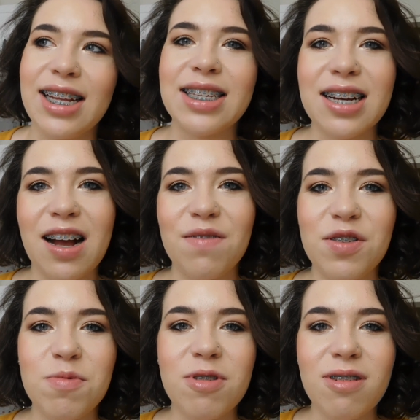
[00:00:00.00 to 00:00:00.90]
It's
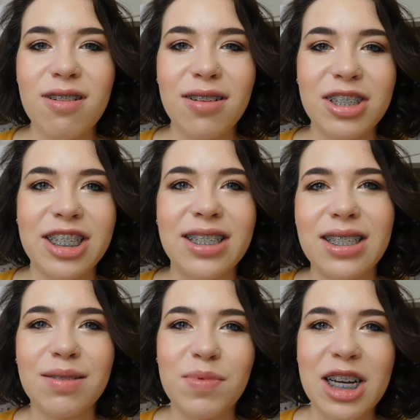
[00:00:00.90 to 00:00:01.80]
uncomfortable
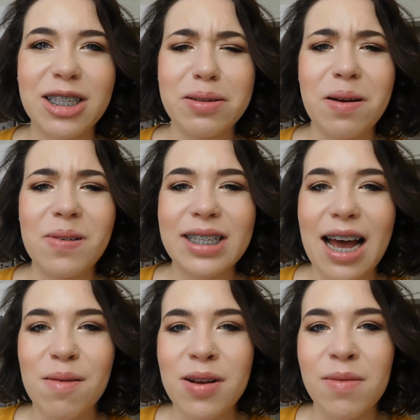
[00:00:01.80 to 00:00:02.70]
just because you know what's
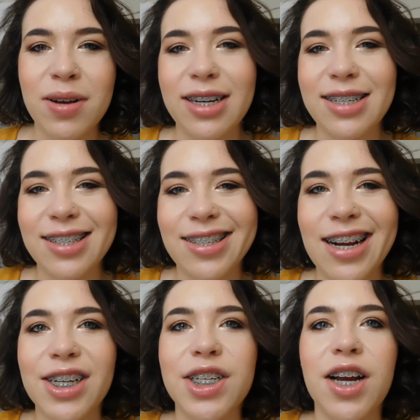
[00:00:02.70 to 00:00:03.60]
happening, but it doesn't
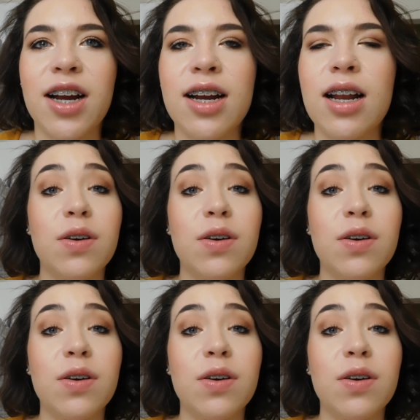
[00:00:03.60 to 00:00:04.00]
actually hurt.